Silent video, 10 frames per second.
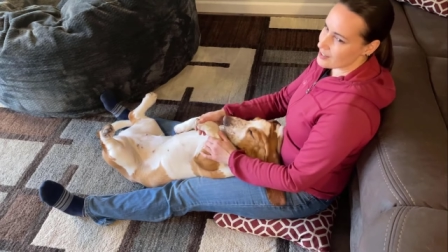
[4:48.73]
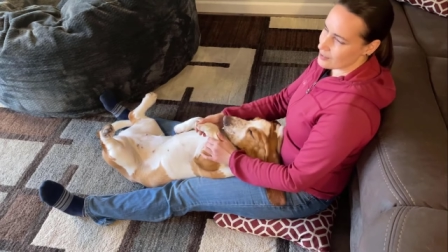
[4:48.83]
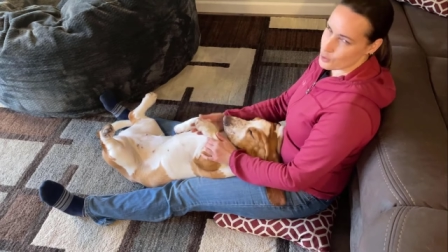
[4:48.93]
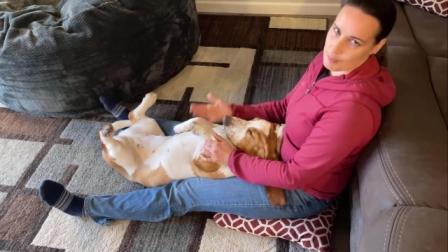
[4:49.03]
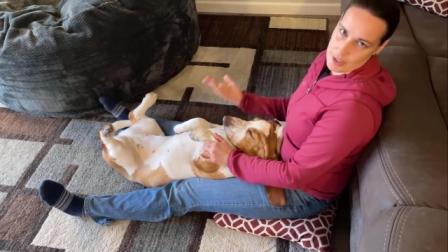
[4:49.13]

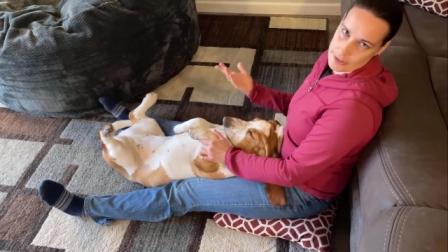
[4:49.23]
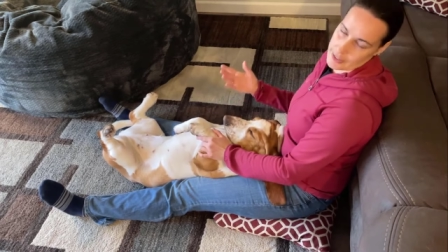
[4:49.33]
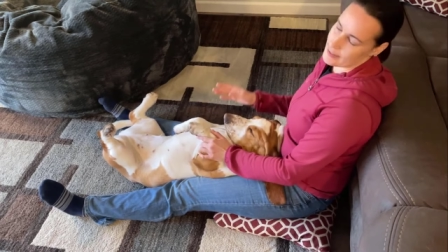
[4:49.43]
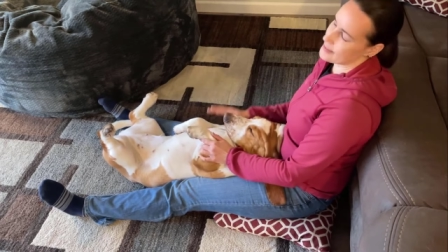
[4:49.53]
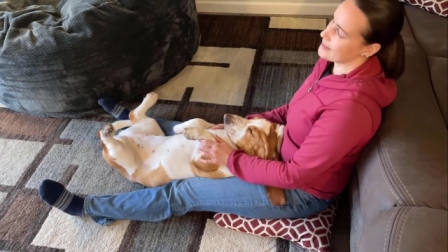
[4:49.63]
So especially
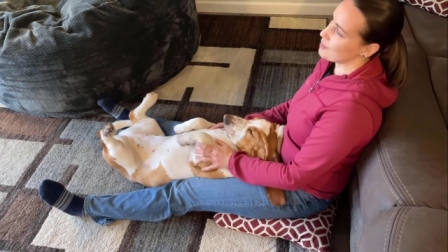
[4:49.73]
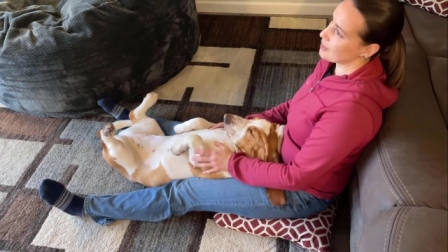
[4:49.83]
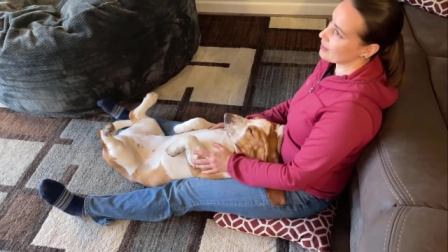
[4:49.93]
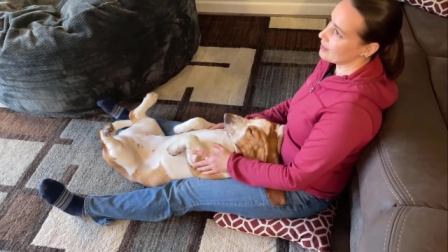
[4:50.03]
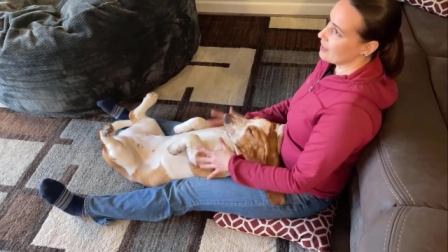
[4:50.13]
in
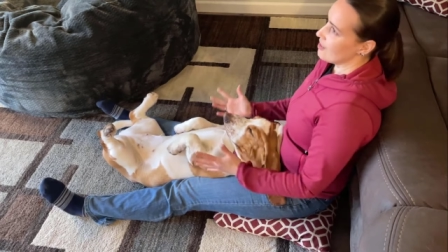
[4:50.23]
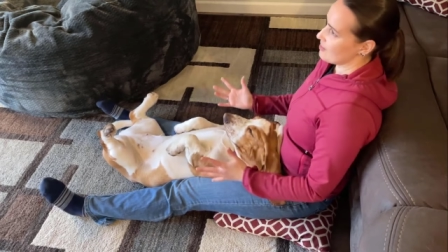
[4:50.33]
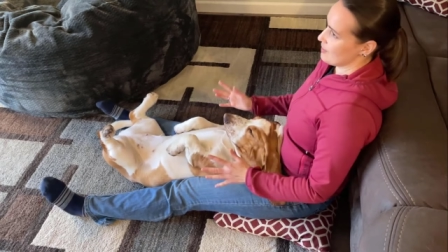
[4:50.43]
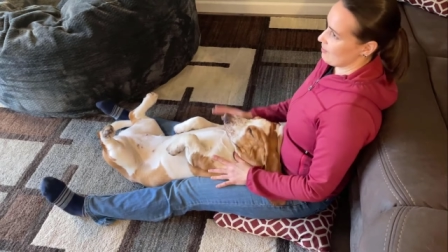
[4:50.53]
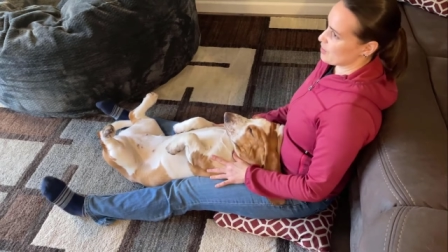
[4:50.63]
summer, if
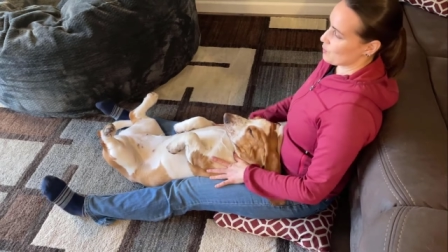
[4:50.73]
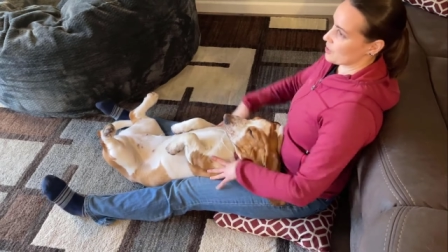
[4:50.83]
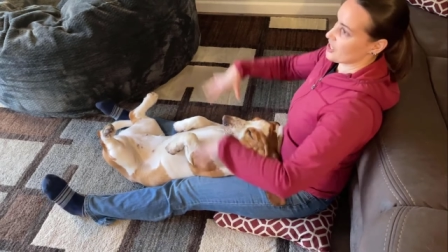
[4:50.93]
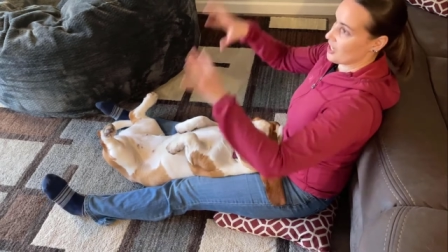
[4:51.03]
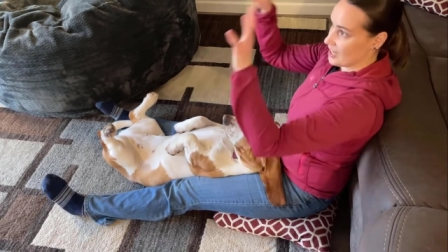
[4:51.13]
you have
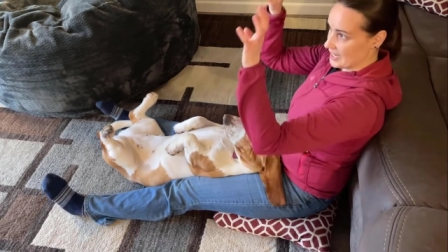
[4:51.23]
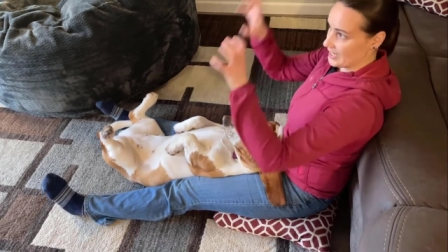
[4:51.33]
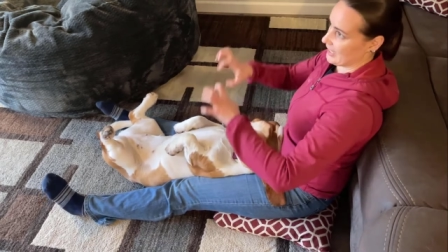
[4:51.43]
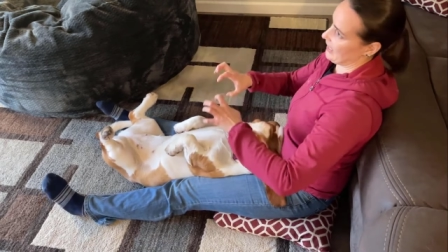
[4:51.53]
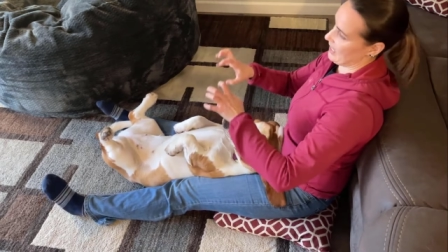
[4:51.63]
shorts on,
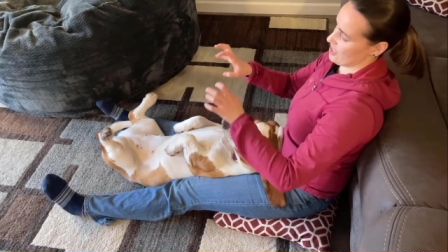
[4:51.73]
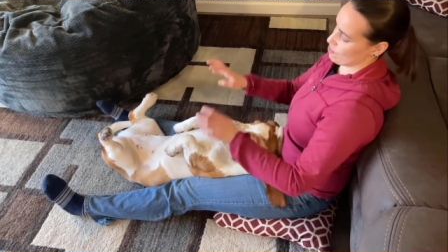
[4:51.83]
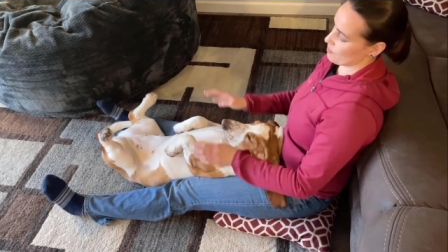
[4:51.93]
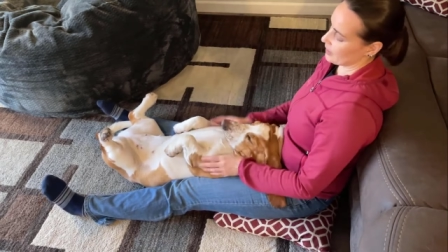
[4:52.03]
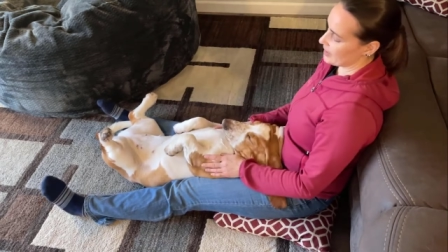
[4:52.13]
it
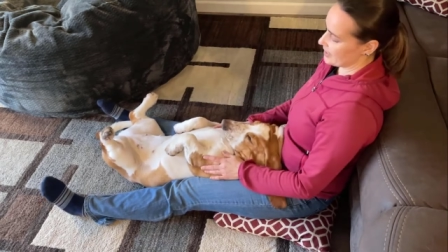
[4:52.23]
just really